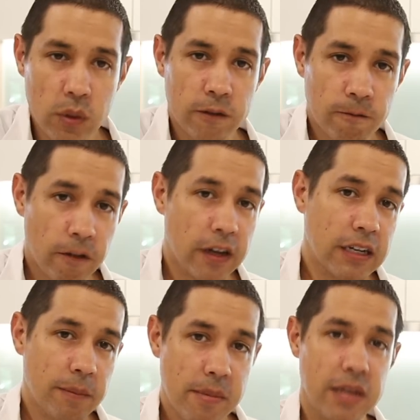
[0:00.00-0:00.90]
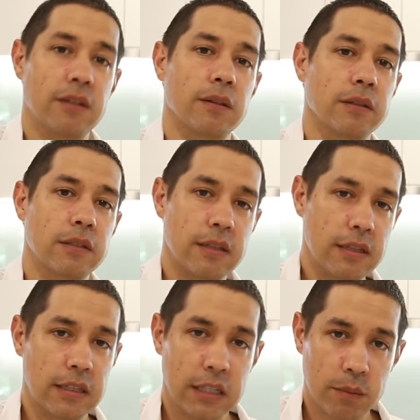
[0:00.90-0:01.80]
was fundamental to
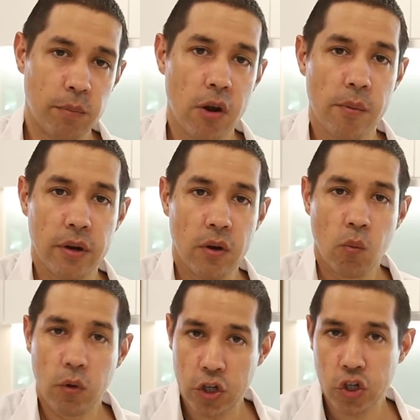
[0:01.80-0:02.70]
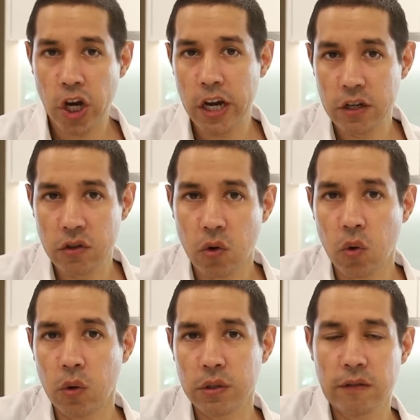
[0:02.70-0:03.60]
this experiment, which changed the
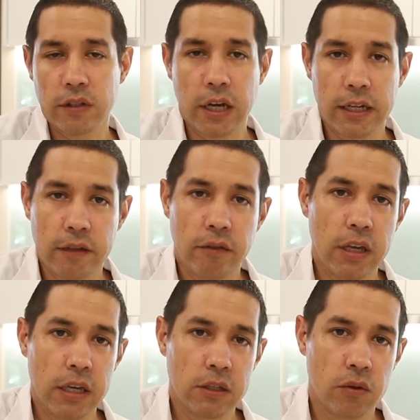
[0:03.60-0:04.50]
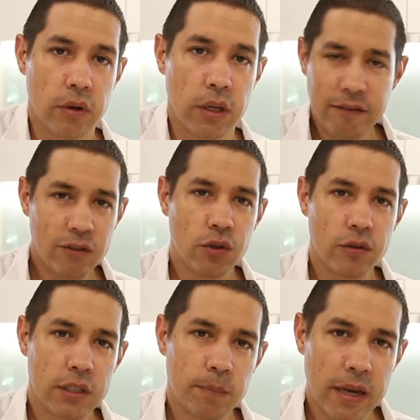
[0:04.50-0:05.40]
course of scientific history. Even
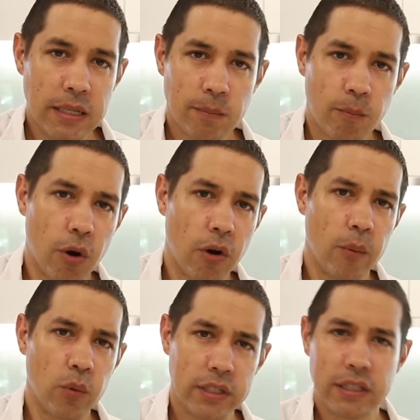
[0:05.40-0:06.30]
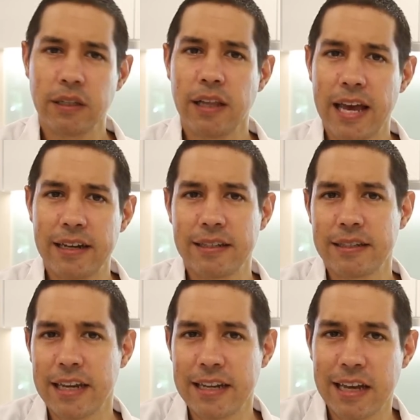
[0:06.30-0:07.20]
during the space program, we still had to
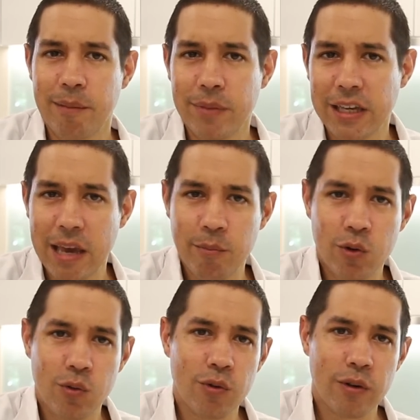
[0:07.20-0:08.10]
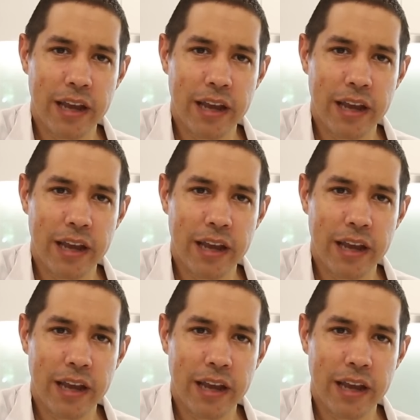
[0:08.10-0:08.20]
send up chemical